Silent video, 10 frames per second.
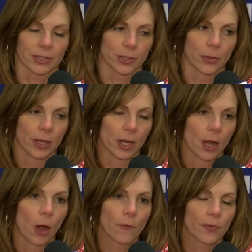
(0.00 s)
So
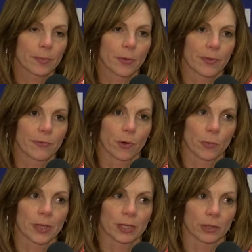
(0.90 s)
hopefully moving
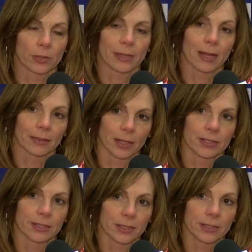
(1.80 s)
forward, we can learn that
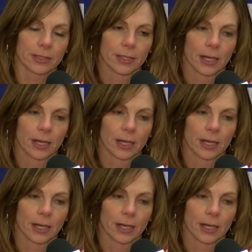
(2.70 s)
lesson